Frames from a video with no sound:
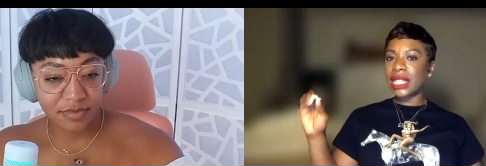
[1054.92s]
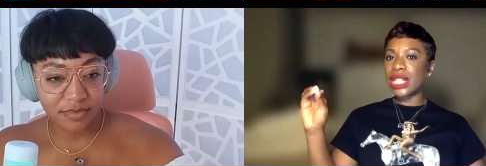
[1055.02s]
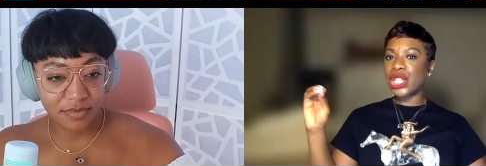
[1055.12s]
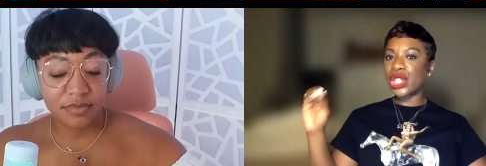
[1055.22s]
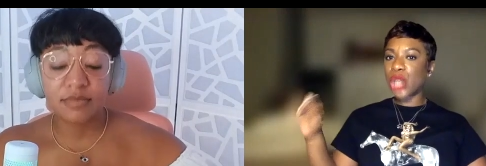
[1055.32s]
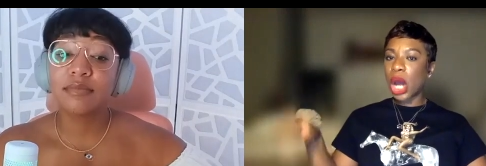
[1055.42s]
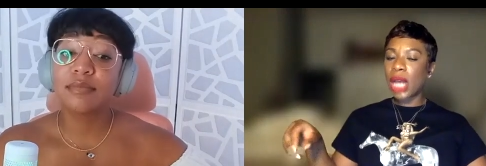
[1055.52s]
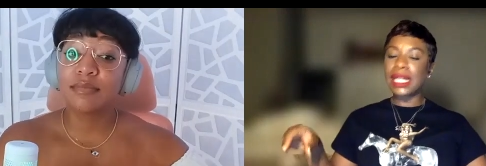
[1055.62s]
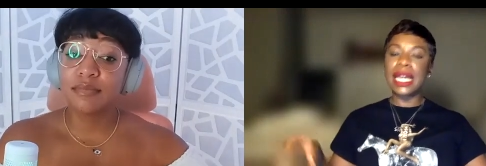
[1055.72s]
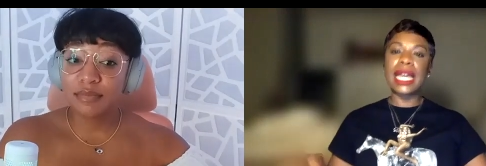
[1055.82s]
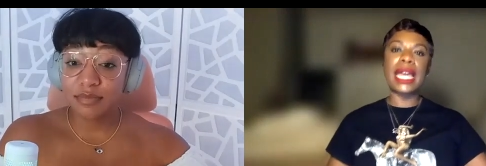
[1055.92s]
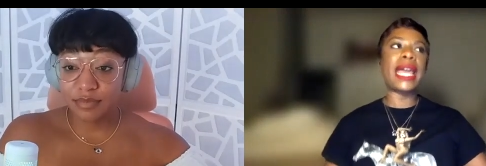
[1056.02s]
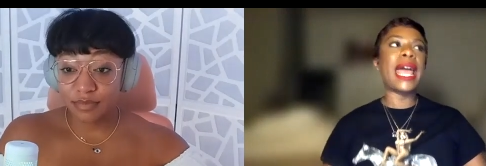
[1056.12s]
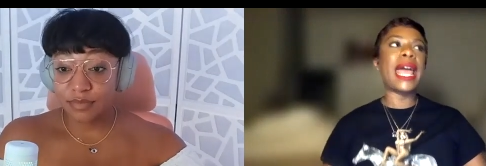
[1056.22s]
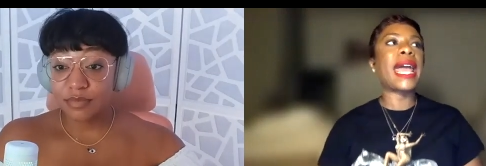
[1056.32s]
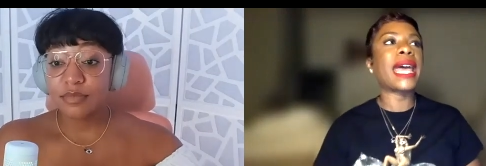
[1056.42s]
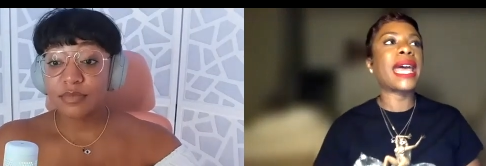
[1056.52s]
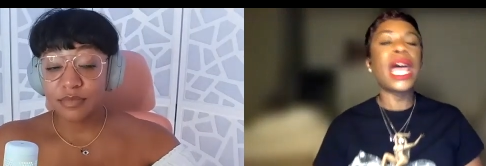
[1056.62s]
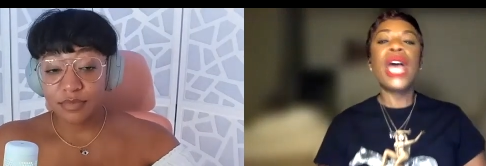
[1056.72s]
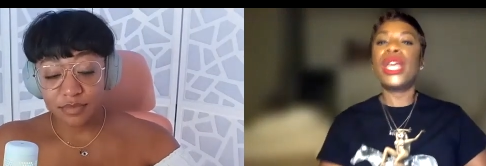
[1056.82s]
Speaker 1: this mm-hmm. Charlotte mm.
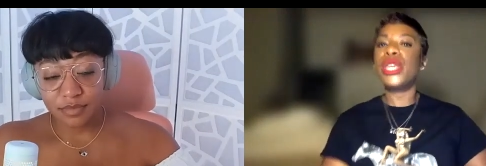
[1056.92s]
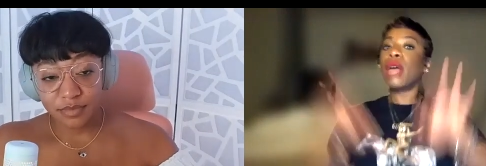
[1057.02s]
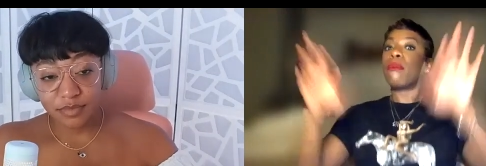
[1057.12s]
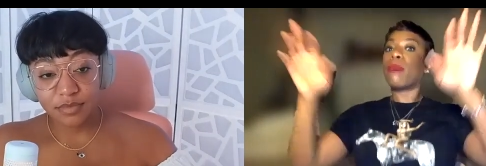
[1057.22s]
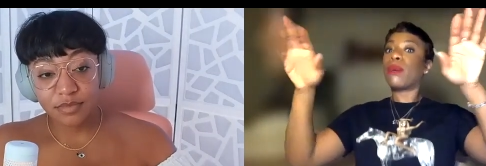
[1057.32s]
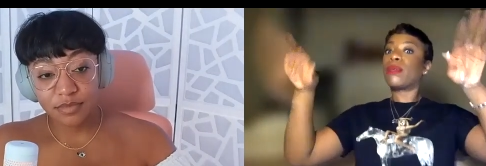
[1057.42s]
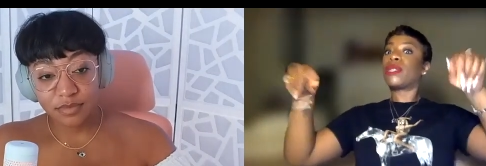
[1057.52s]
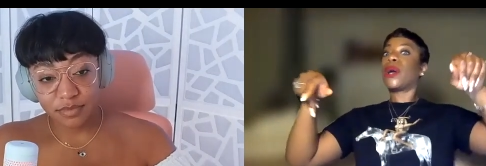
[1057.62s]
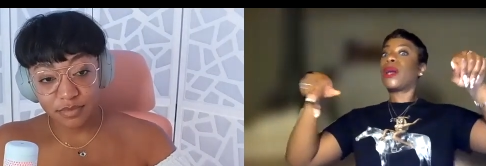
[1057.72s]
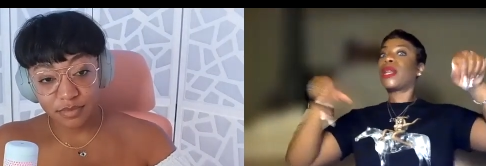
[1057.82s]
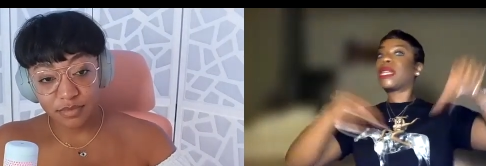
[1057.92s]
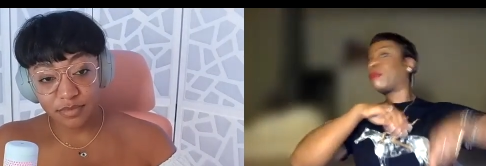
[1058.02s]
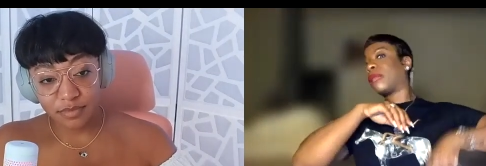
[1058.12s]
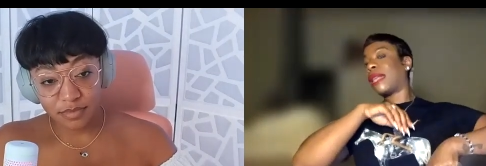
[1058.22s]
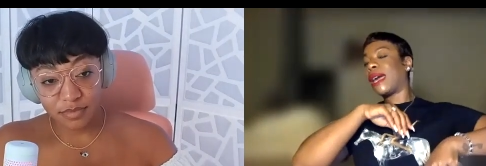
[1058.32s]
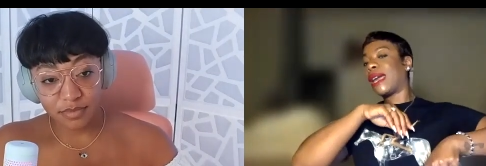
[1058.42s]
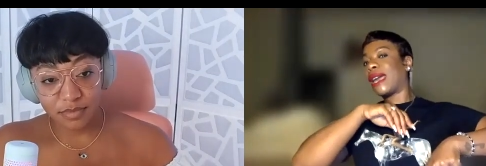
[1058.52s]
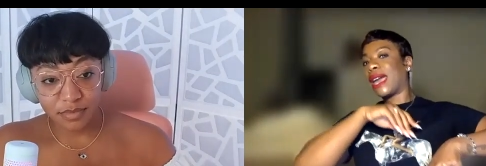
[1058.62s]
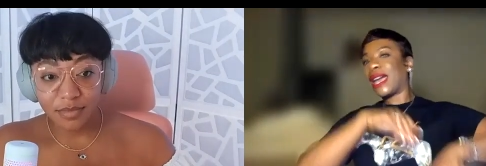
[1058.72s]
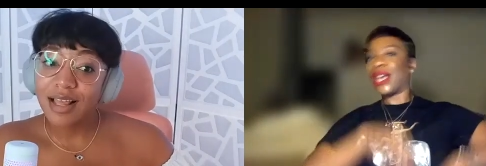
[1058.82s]
and young Mozart is
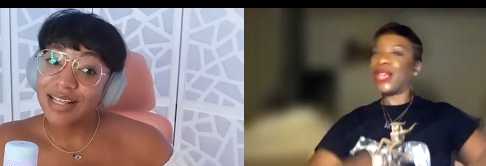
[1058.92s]
playing.